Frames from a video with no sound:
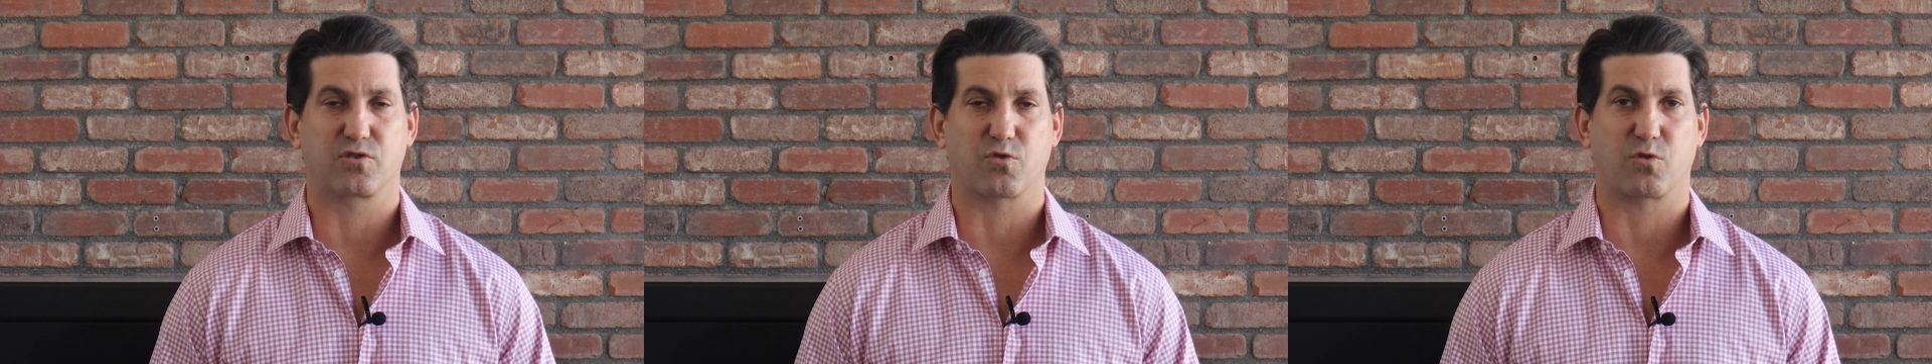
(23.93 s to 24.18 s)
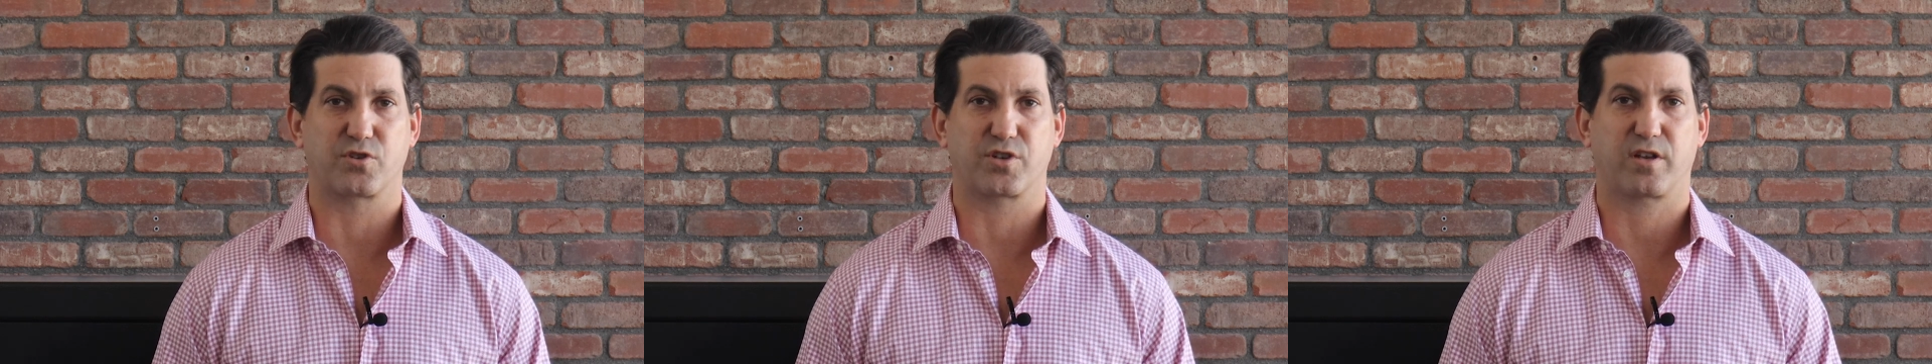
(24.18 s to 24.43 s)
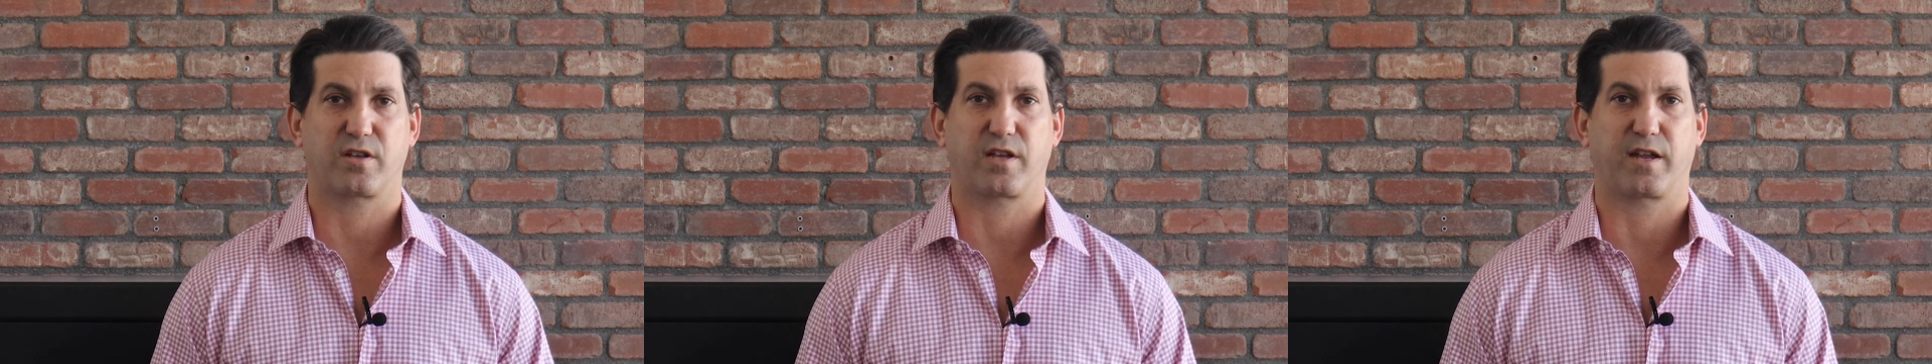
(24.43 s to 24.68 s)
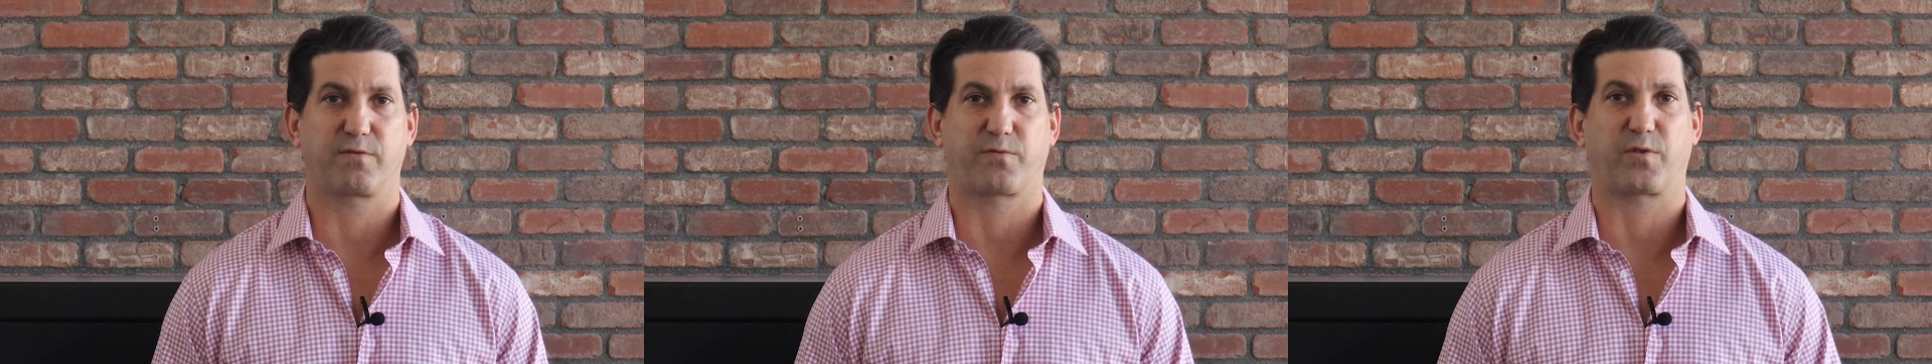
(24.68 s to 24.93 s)
Georgia,
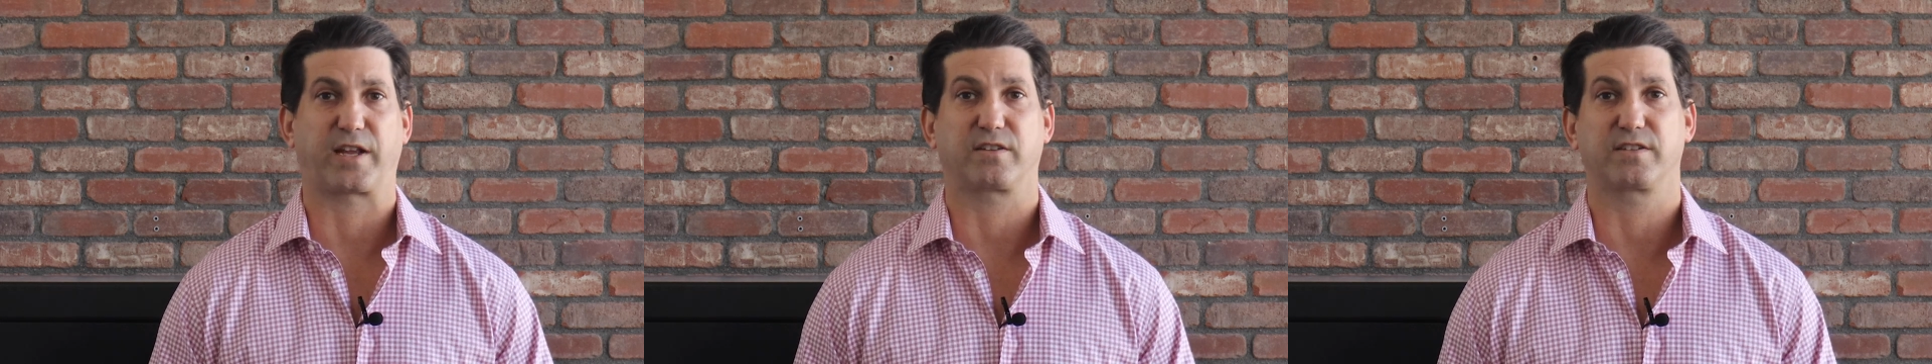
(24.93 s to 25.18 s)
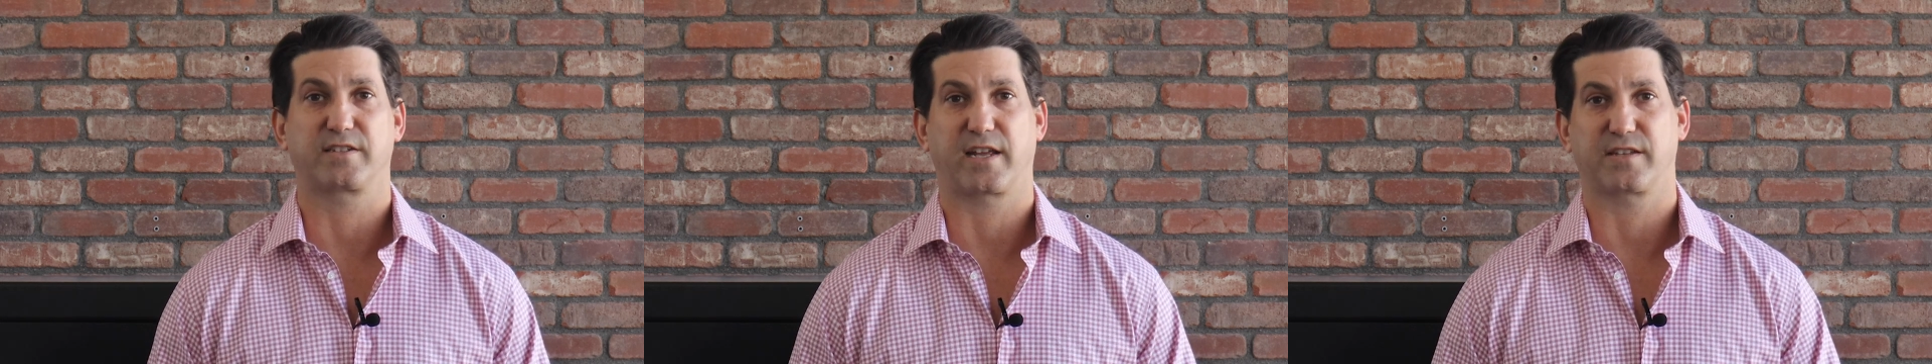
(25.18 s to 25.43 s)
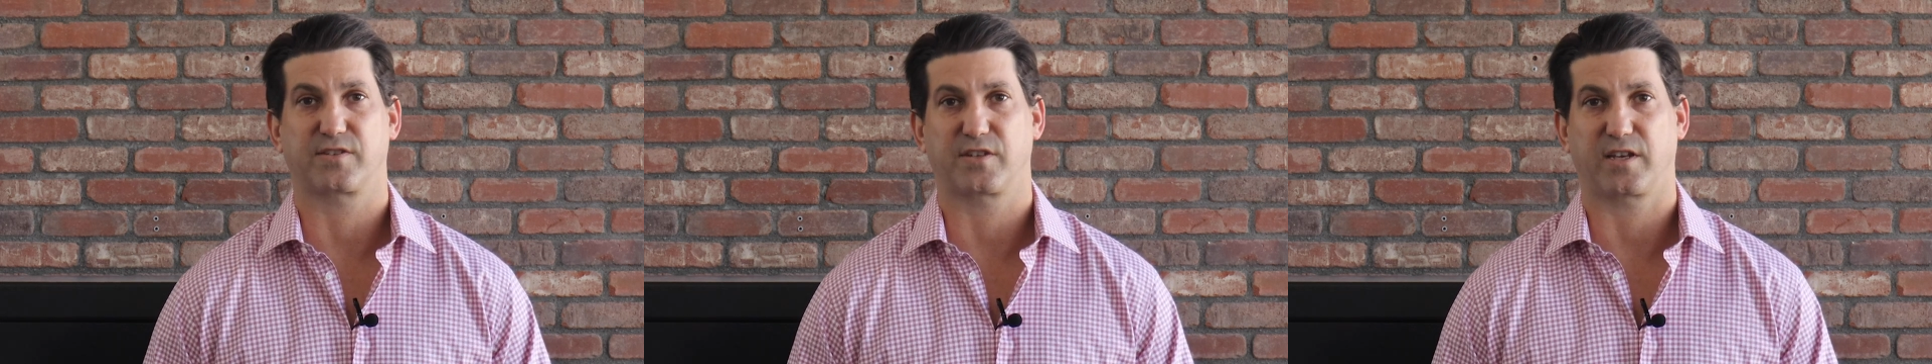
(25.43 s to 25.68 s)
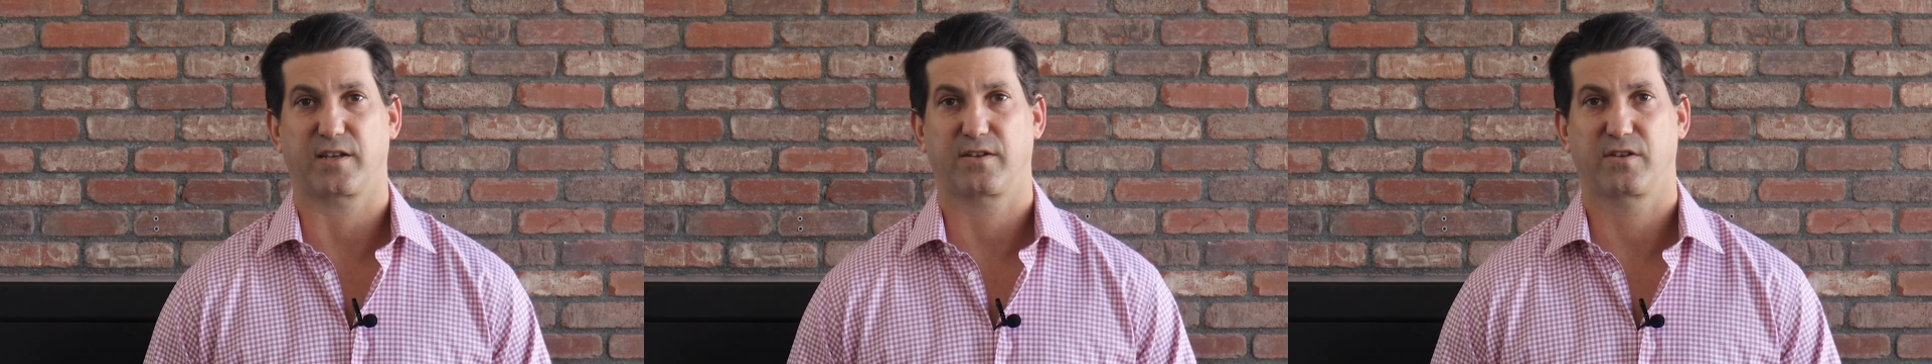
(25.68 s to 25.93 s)
and Franklin,
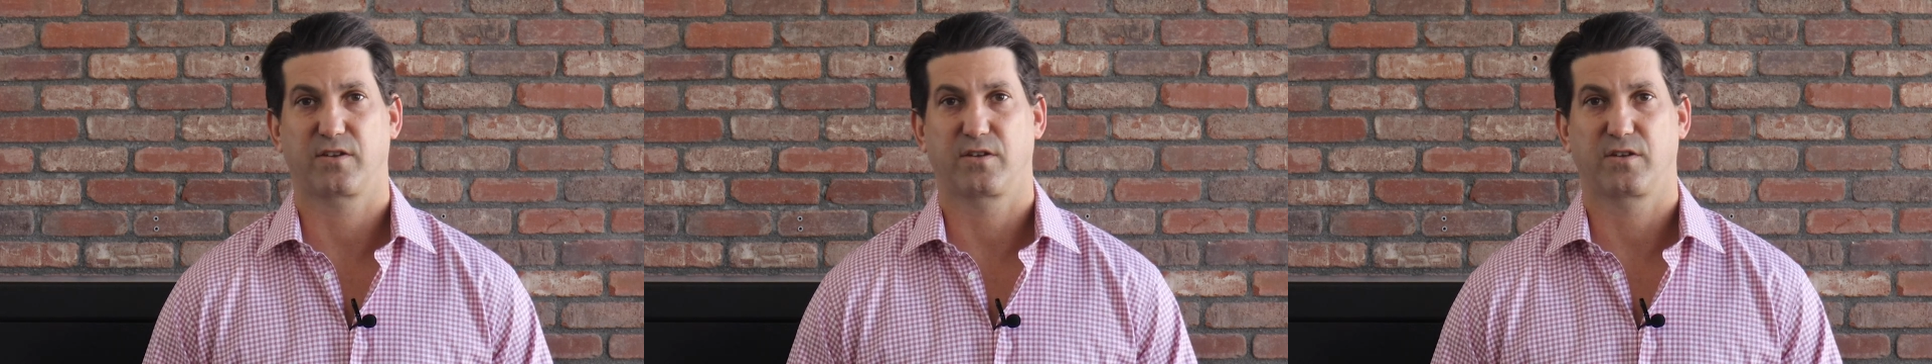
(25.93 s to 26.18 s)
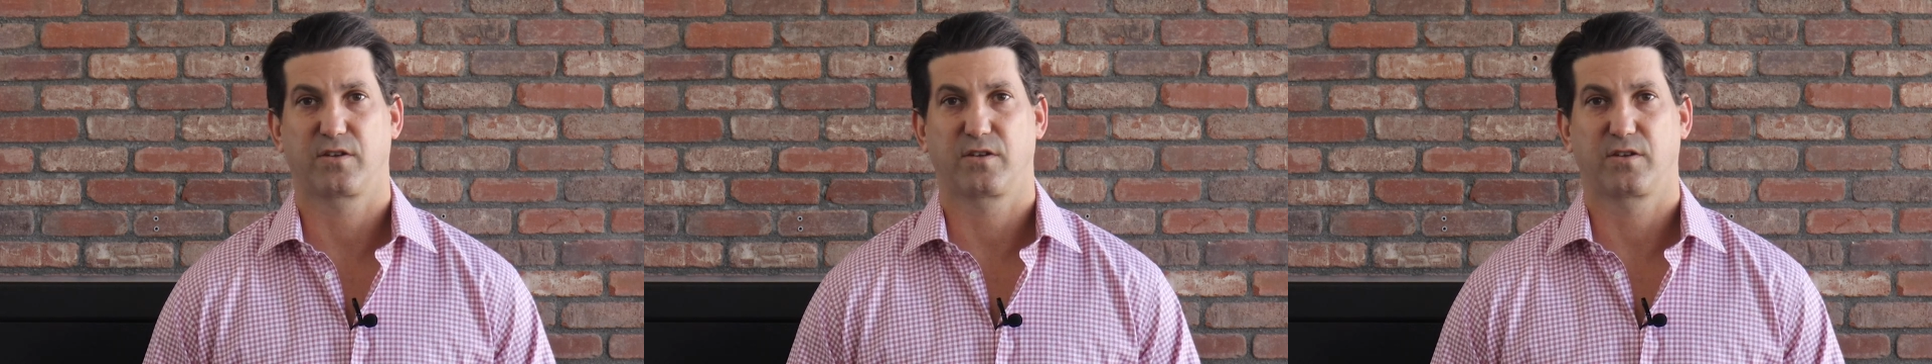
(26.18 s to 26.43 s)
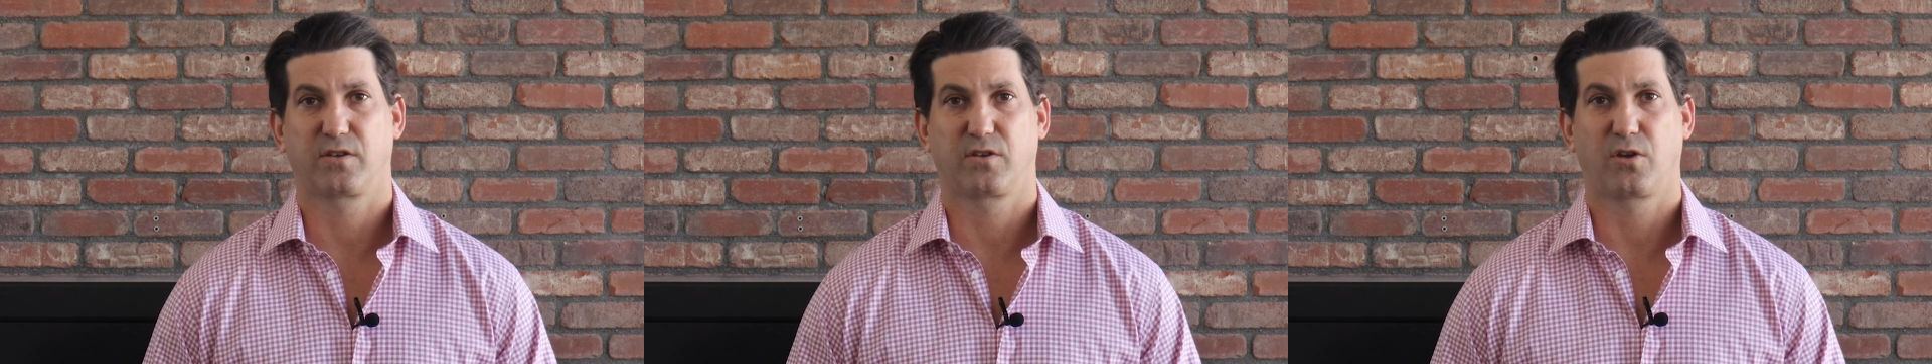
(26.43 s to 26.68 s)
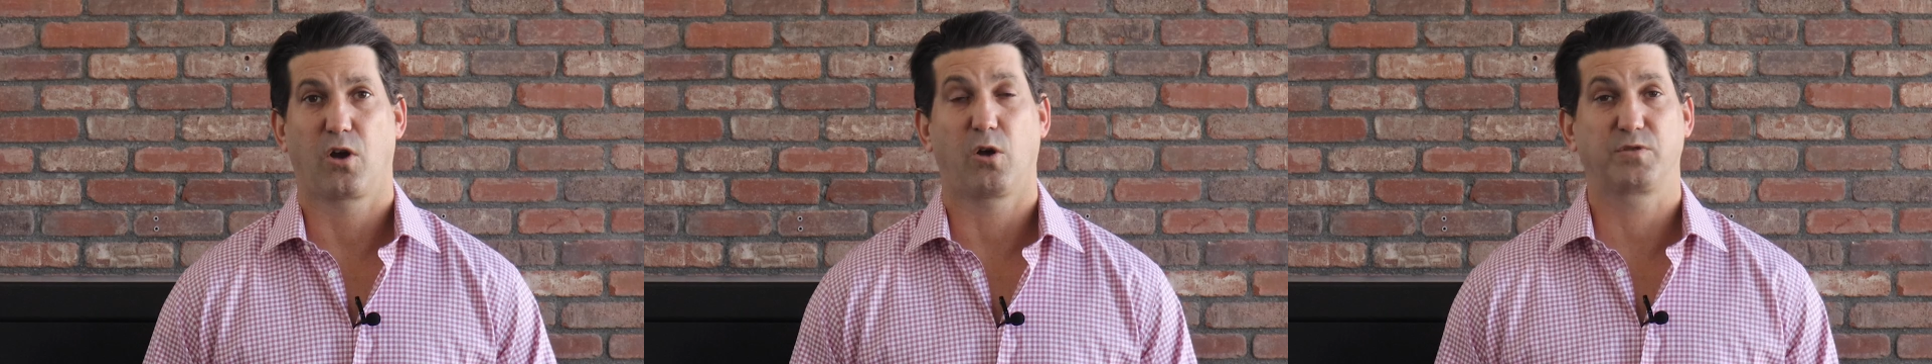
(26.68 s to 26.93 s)
Tennessee.
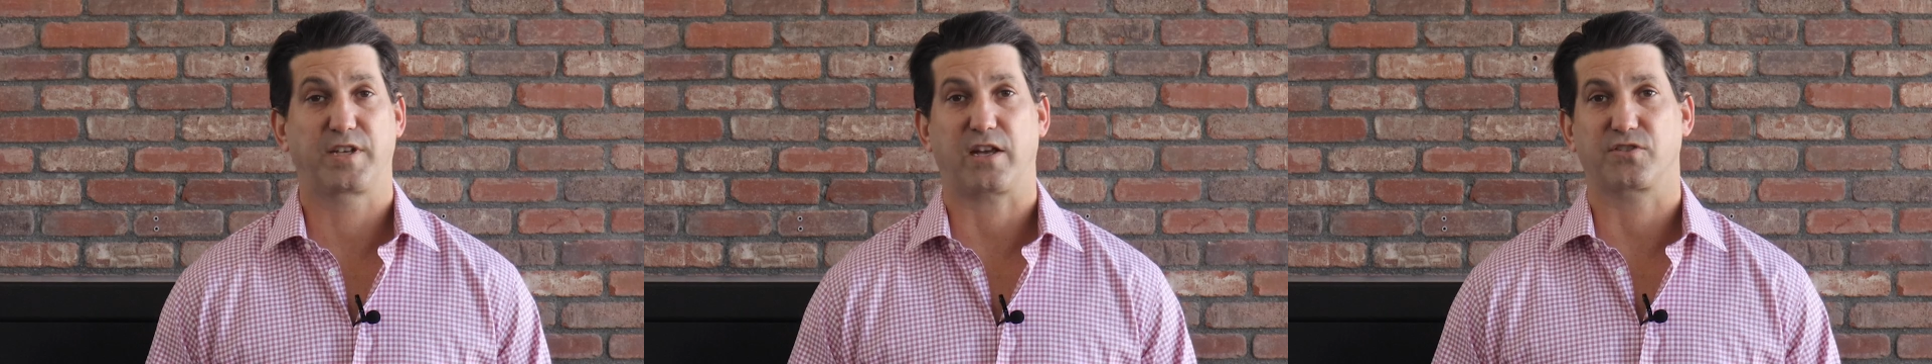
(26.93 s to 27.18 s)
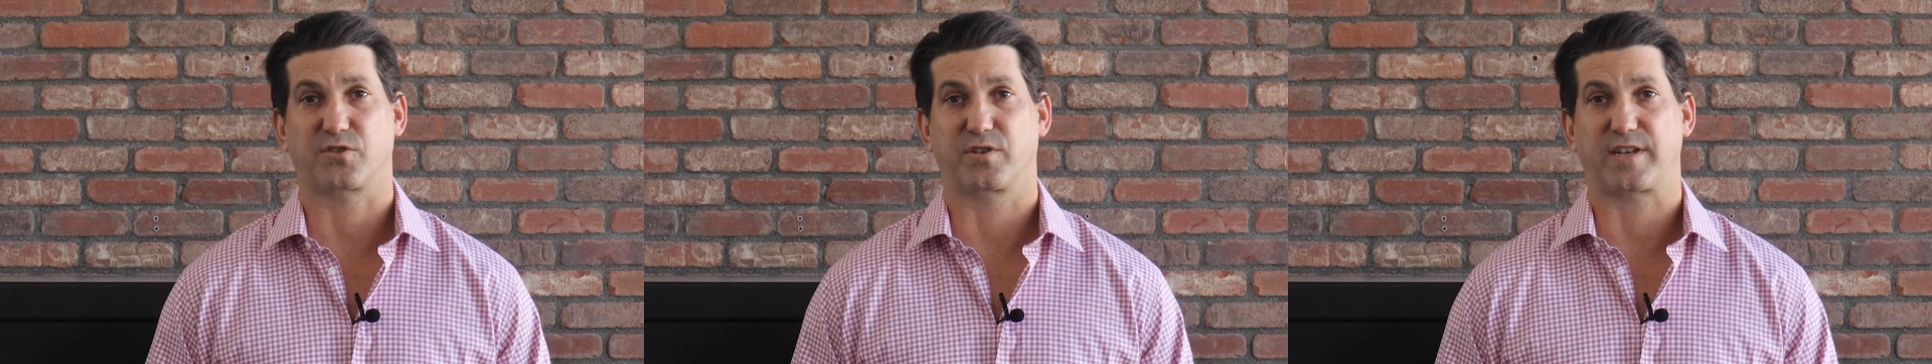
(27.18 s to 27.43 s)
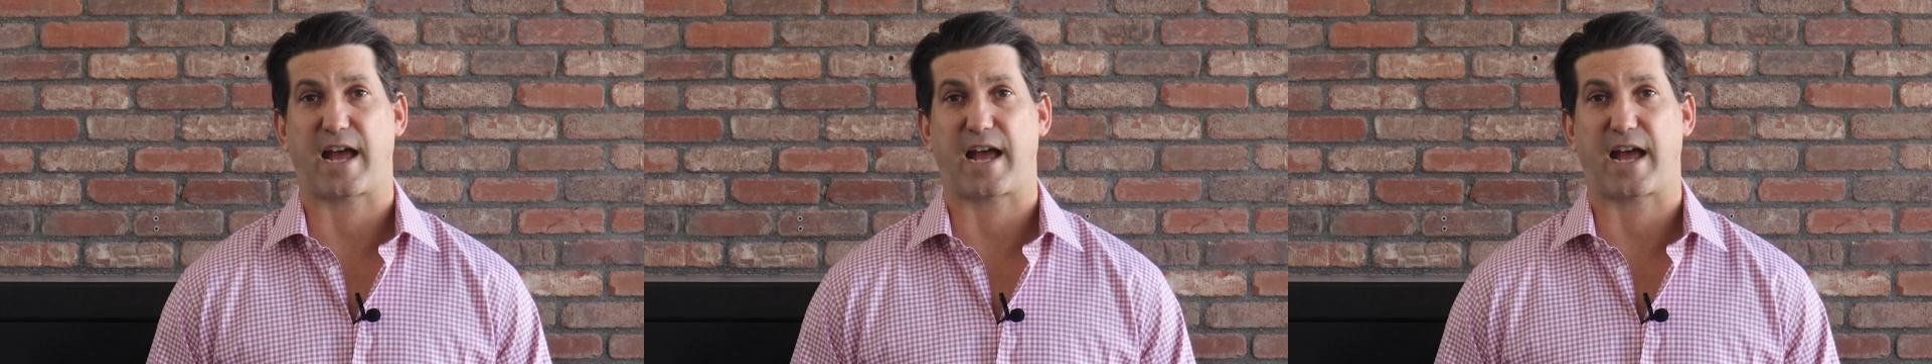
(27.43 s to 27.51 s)
Hotels are